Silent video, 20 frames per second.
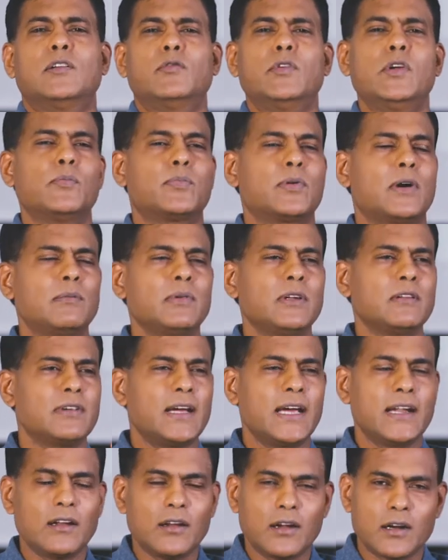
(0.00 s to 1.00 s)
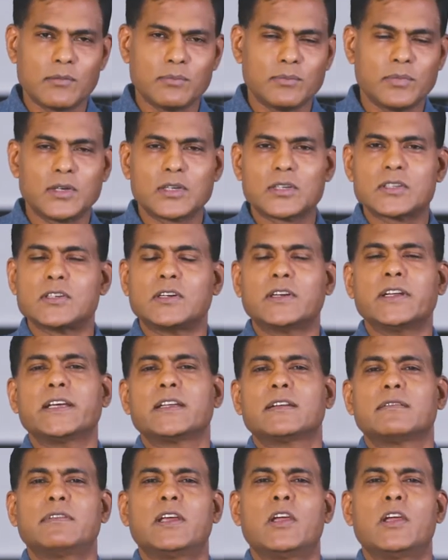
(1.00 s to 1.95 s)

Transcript: We've probably read a lot of books on it.